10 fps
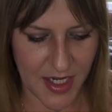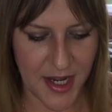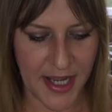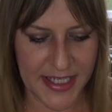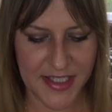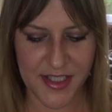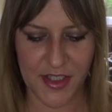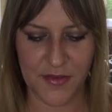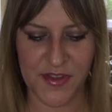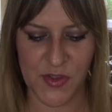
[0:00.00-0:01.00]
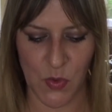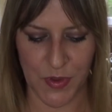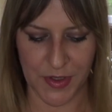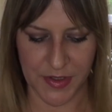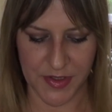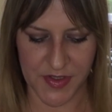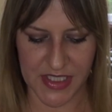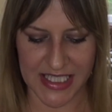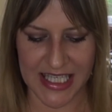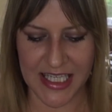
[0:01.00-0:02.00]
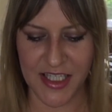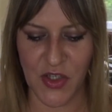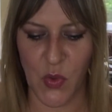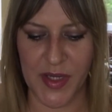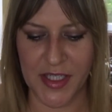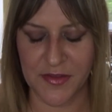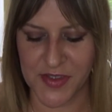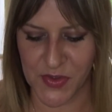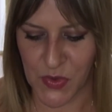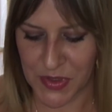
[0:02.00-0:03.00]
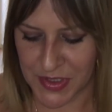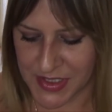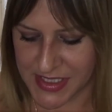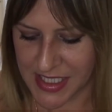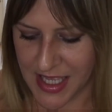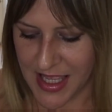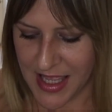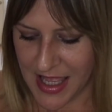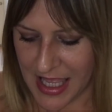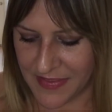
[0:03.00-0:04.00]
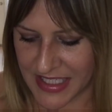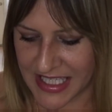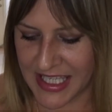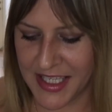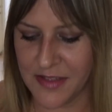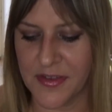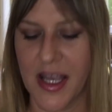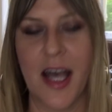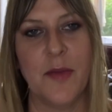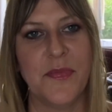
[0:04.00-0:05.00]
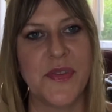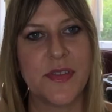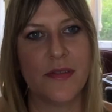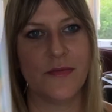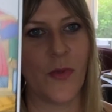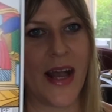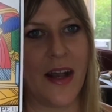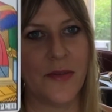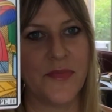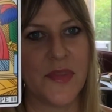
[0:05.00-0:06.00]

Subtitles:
Knight of Swords, King and Queen of Swords, and the King of Cups. Wow.